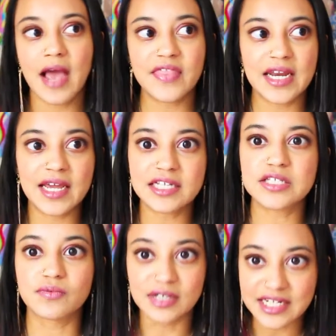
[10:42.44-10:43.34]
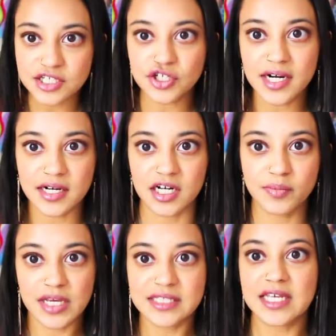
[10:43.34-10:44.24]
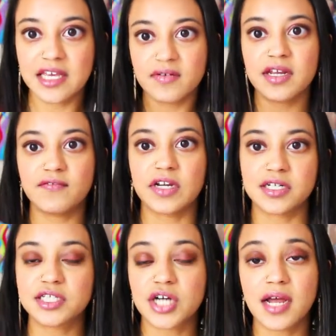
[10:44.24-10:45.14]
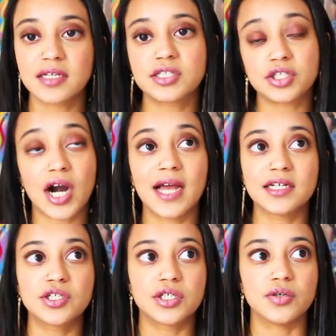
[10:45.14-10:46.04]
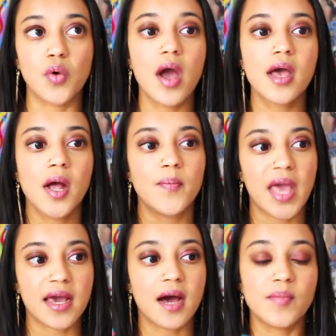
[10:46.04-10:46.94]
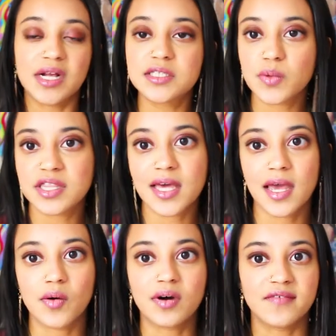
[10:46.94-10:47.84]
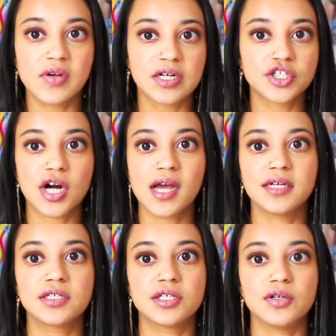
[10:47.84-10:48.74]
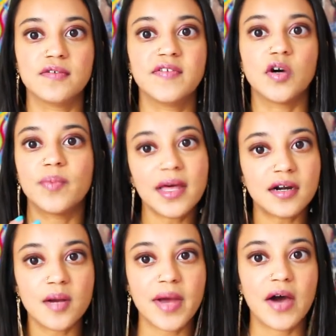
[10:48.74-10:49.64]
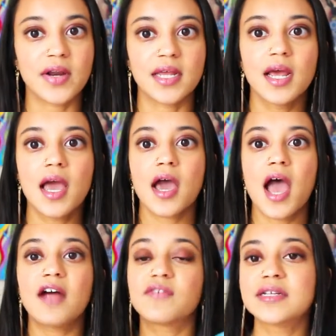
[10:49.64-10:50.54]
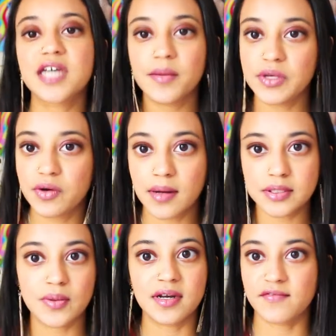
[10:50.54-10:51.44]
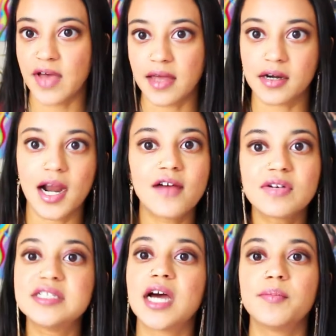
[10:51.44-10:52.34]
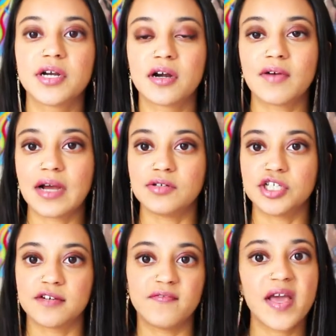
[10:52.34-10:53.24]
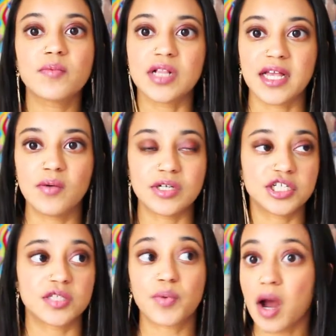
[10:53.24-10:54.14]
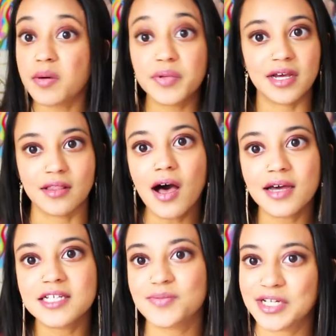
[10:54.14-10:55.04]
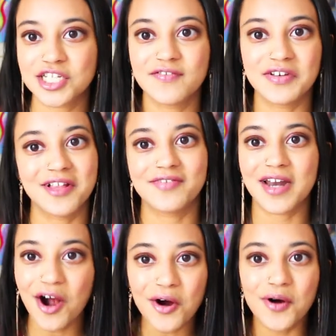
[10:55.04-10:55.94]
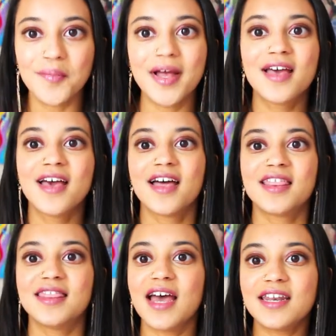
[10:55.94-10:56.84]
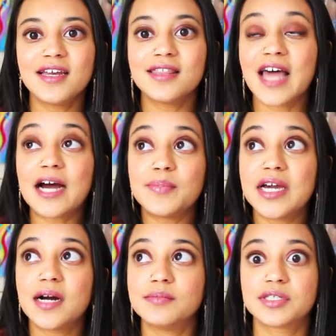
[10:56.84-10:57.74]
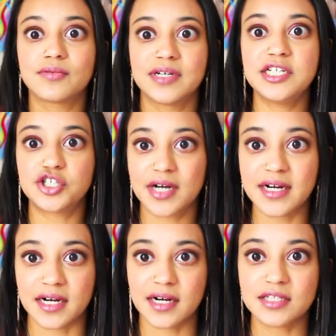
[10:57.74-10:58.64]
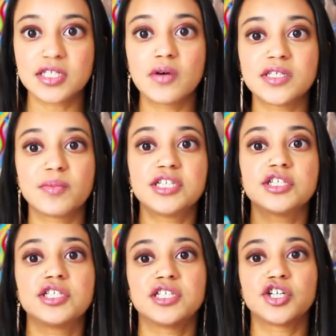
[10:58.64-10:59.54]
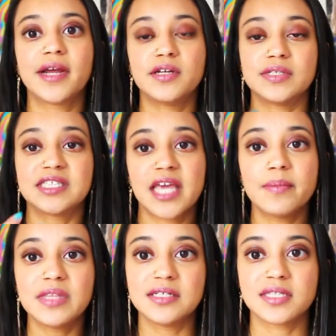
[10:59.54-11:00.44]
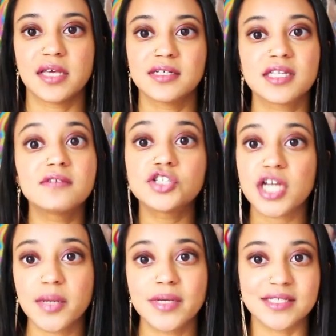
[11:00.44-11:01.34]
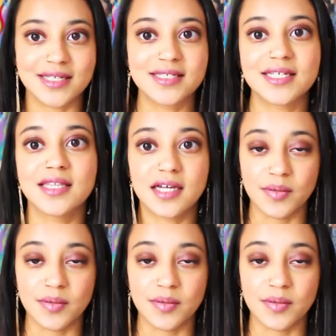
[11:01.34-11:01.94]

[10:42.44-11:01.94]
and then it gets re-triggered because even if you're trying to make amends with it or if you're trying to feel better about it, every time you go to an event or every time you're around your family, which is probably a lot, especially if you live at home, then that becomes re-triggered. And so as much as you're trying to escape these things, if shame exists in the